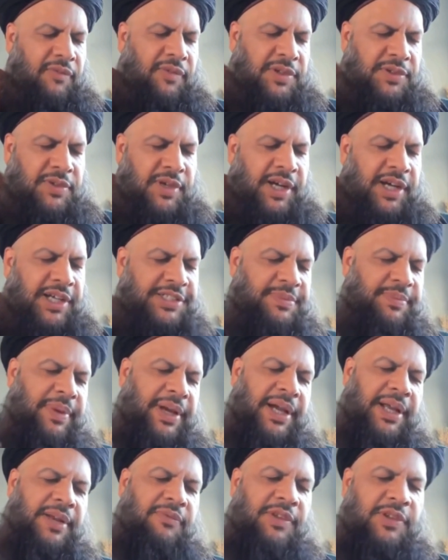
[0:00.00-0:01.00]
with your
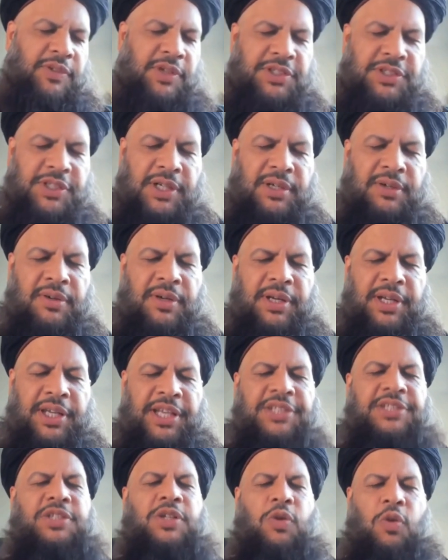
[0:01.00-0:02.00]
husband, with your children
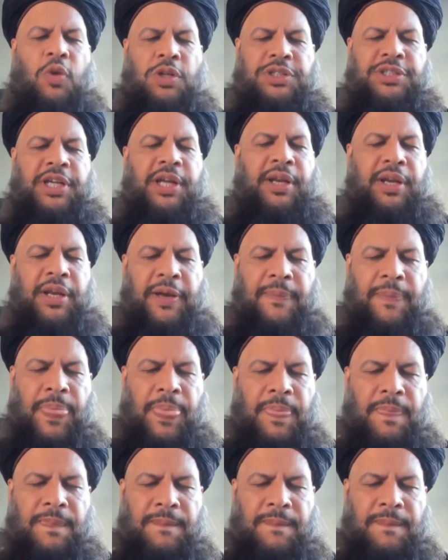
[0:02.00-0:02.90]
is called Jannah.